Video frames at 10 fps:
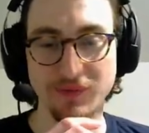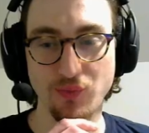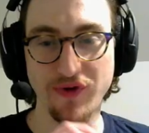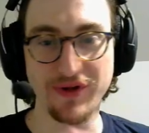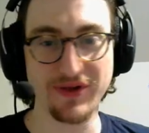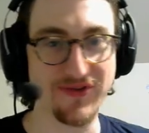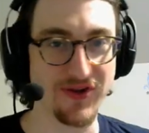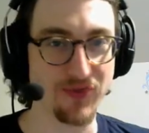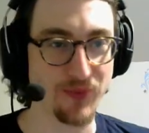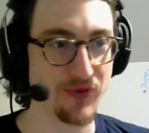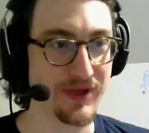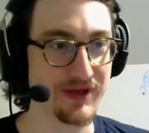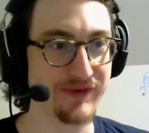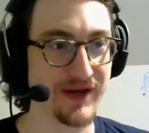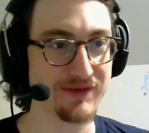really see this build being
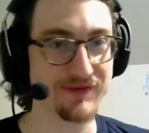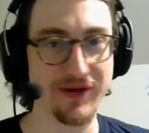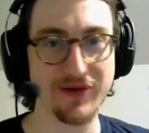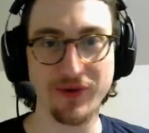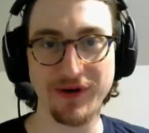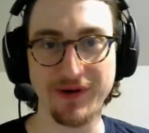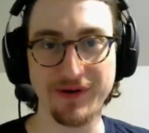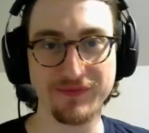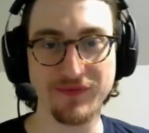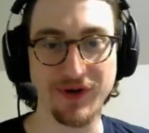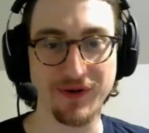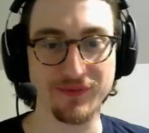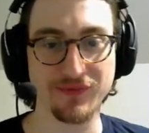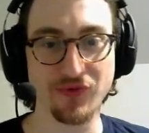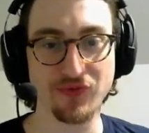effective. Now that we're,
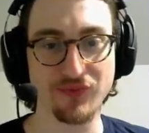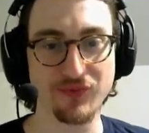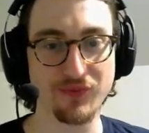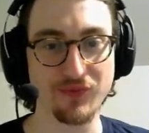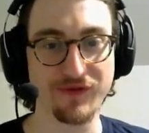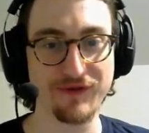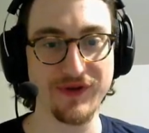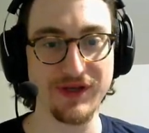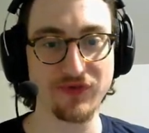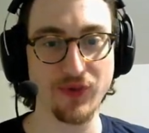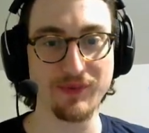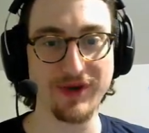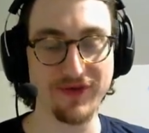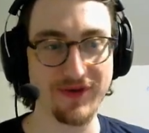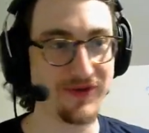15-20
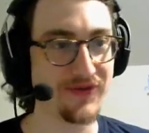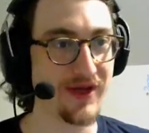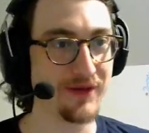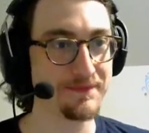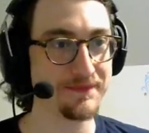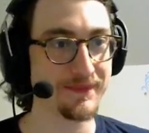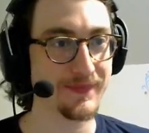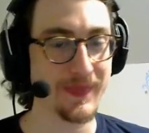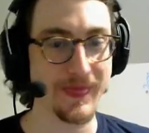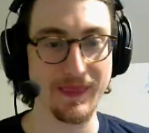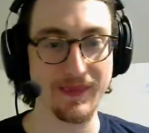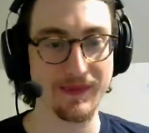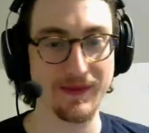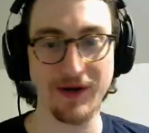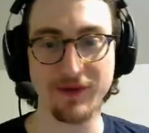minutes into this game,
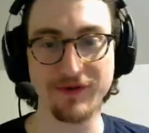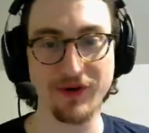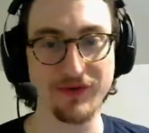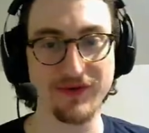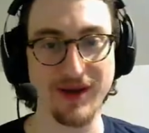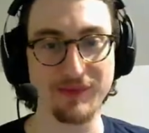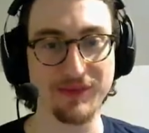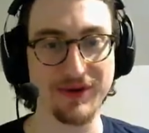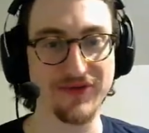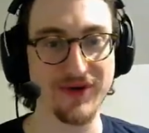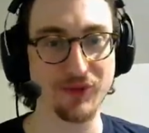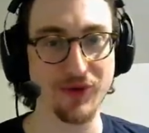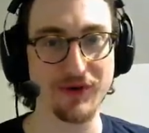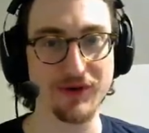I don't even know what the time limit is anymore.